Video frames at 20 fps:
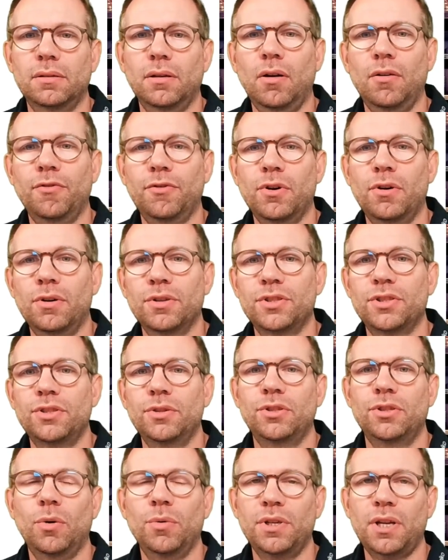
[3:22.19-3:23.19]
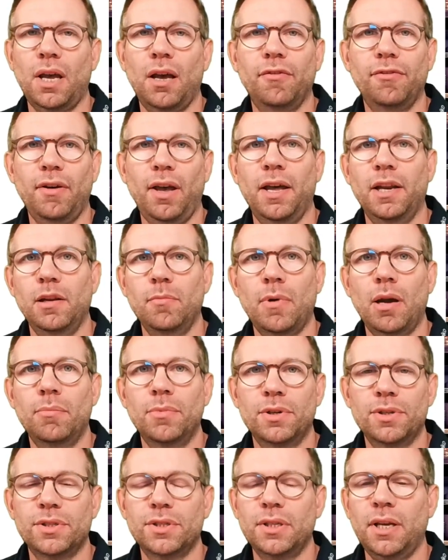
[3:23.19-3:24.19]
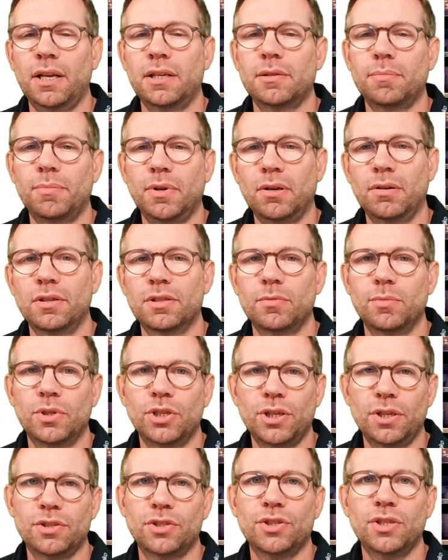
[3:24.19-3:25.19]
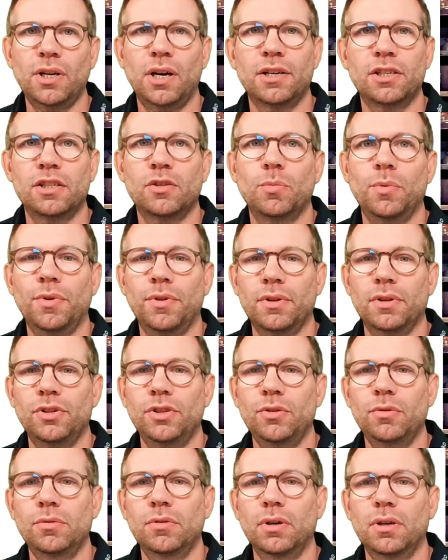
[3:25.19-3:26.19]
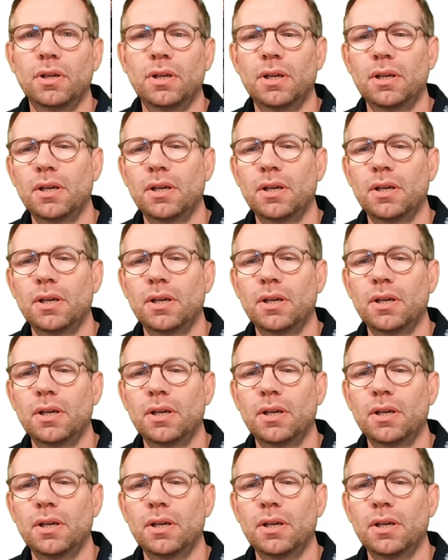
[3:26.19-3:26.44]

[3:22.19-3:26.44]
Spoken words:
of course, you don't have any members yet because we just started with a new